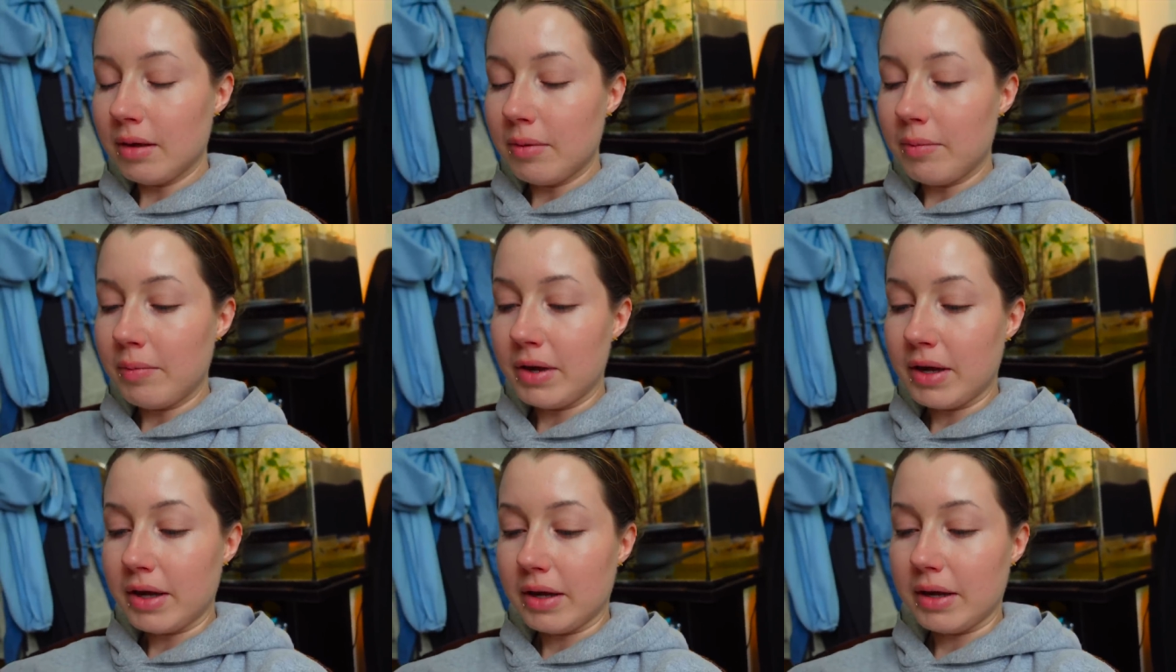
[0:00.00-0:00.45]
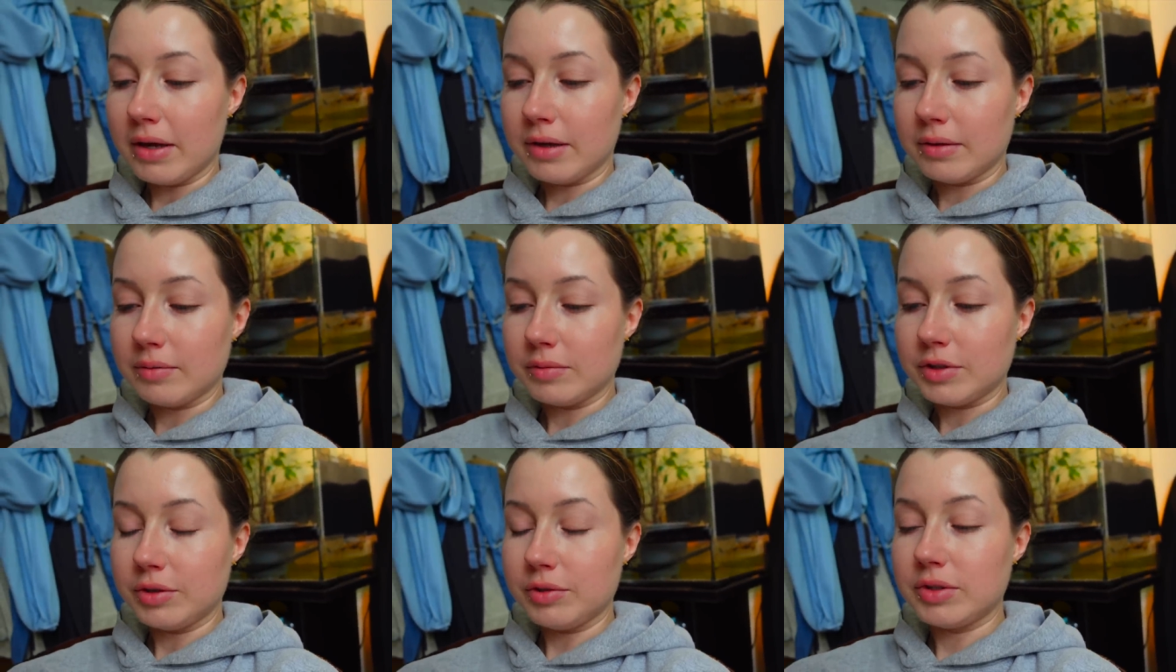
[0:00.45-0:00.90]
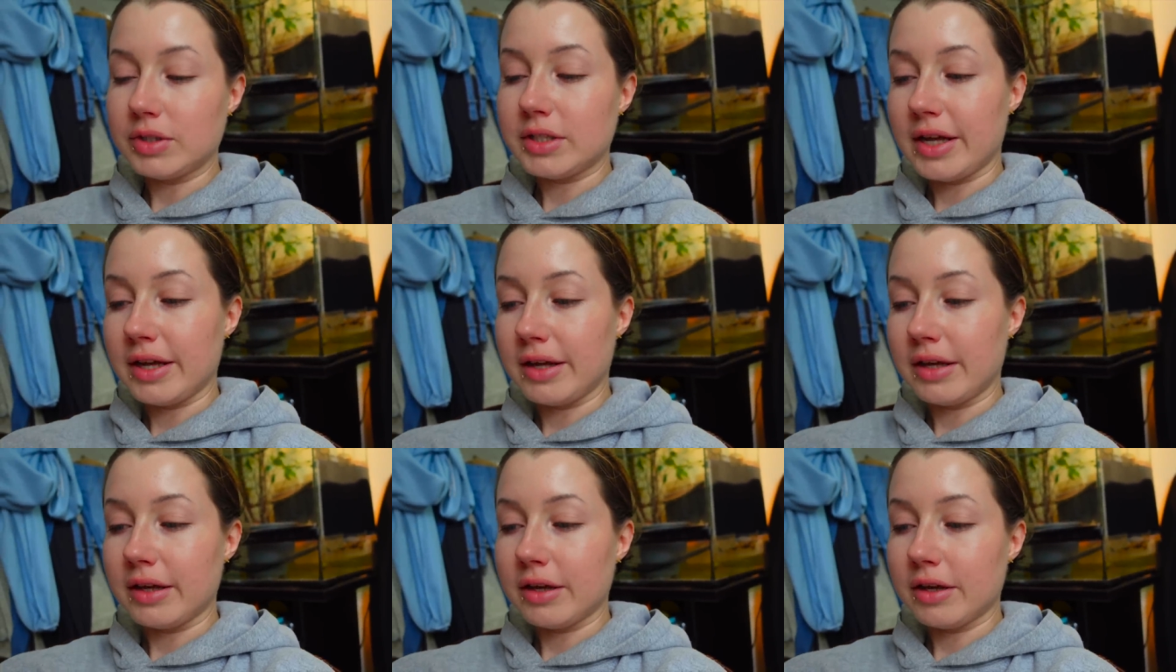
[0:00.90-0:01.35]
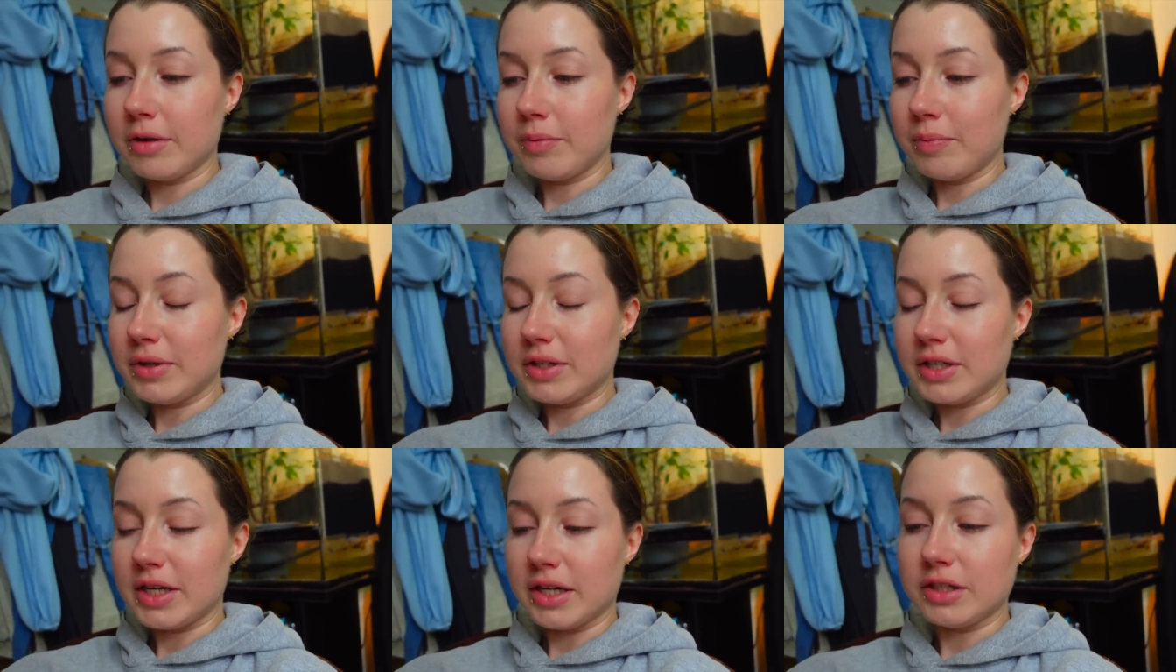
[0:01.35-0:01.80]
But um, she was saying it could
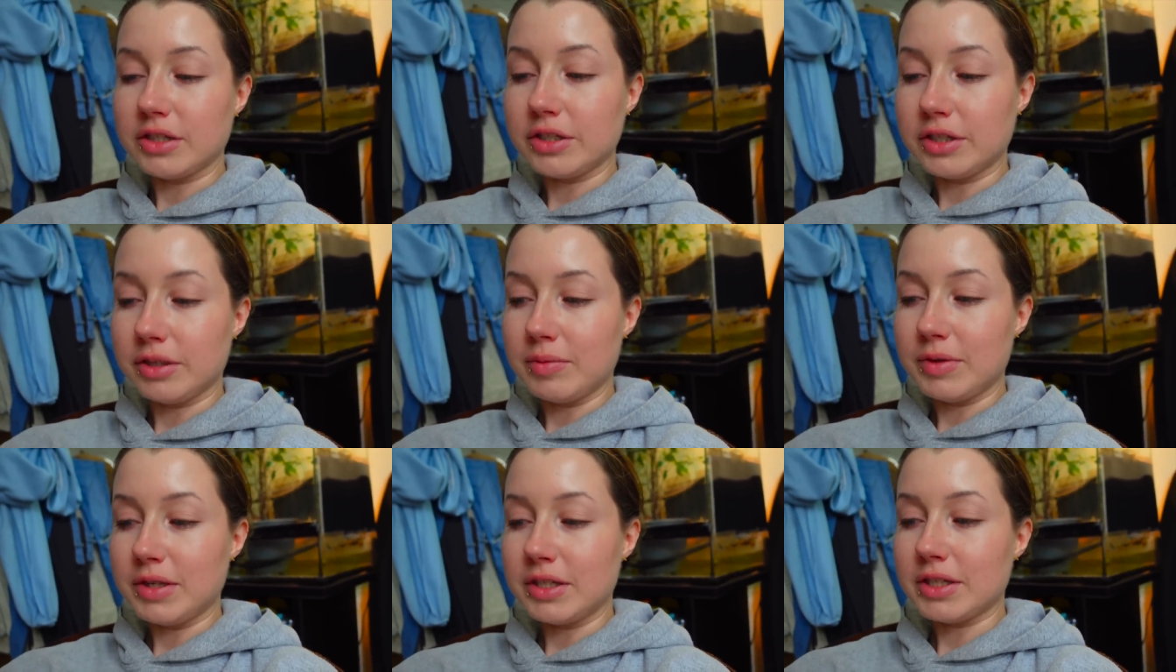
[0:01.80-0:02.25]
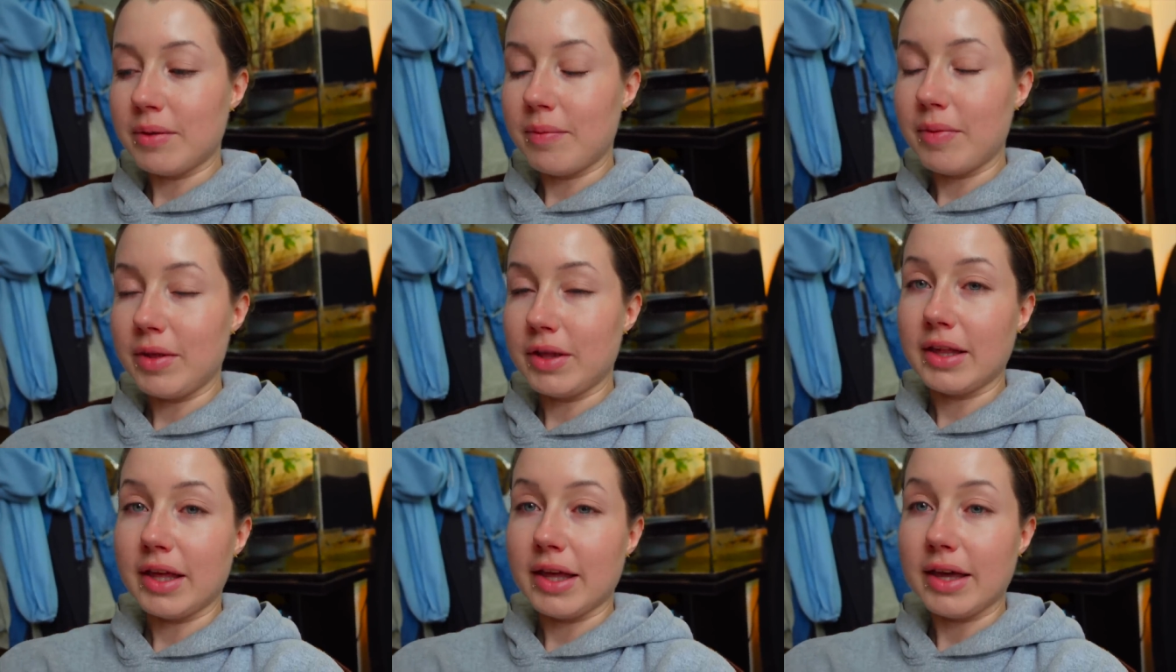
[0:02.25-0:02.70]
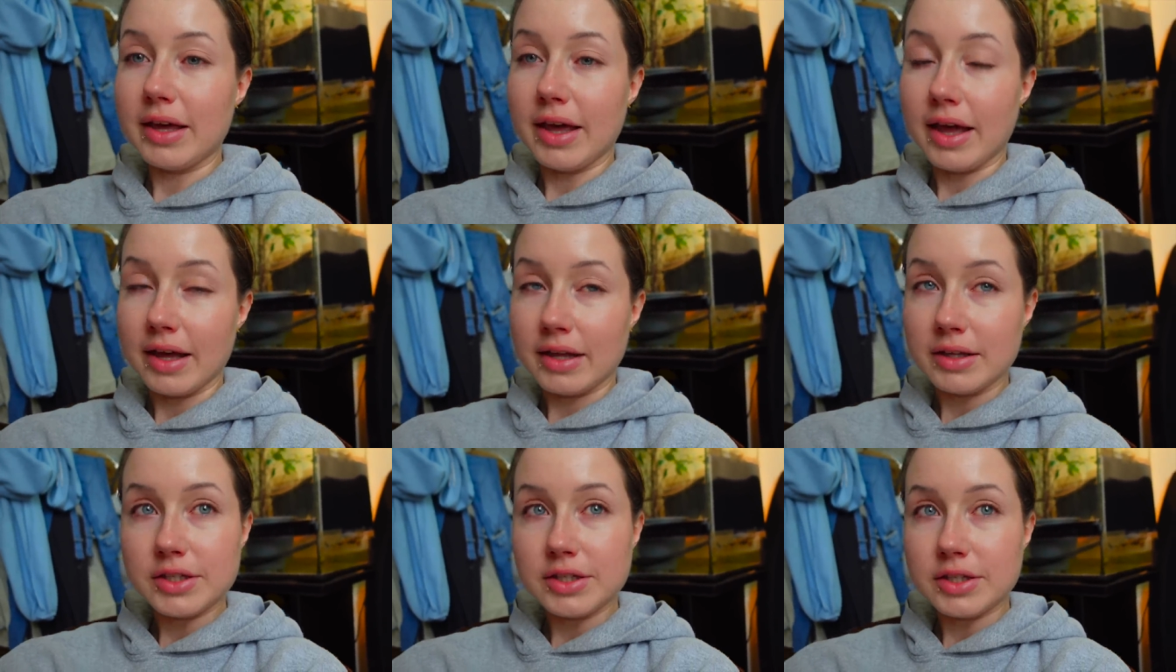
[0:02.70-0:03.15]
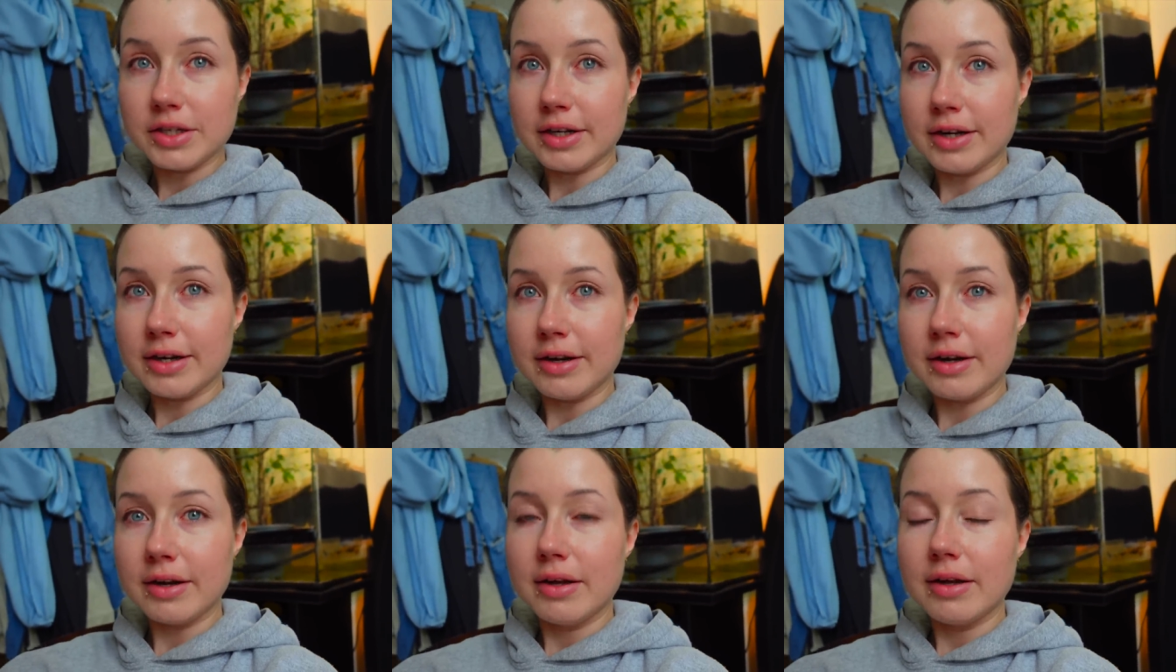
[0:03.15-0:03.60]
potentially be something like
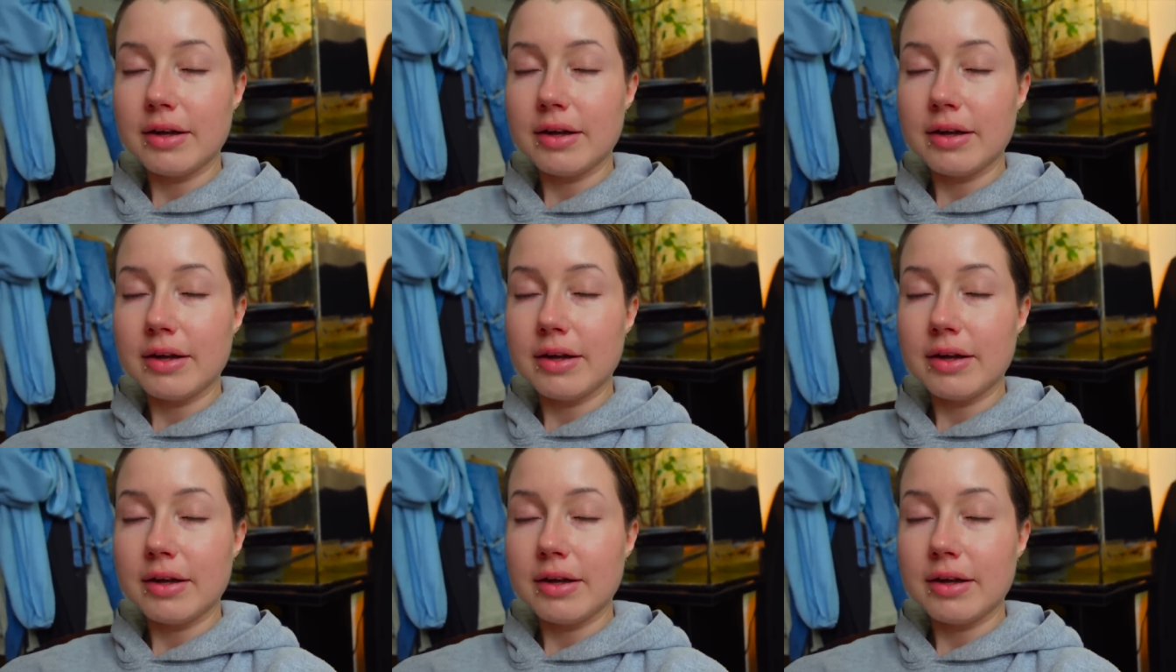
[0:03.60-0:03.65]
cancer